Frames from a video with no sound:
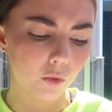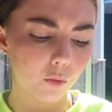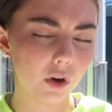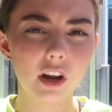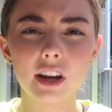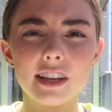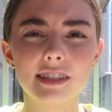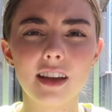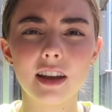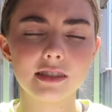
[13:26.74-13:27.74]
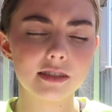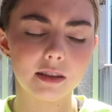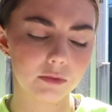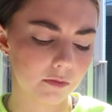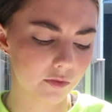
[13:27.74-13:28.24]
What are his signs and
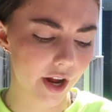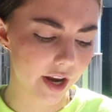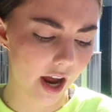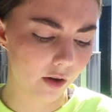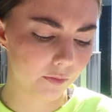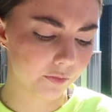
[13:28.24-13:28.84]
symptoms right now?